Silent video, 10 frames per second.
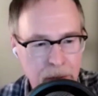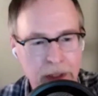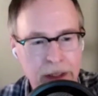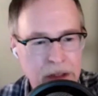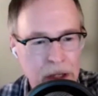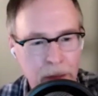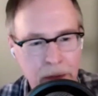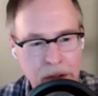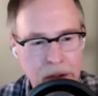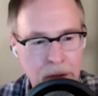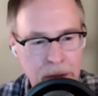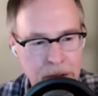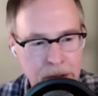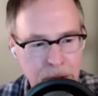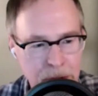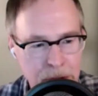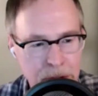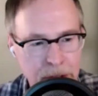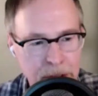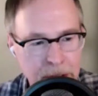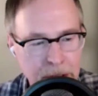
But let's talk about the soul and the soul's journey.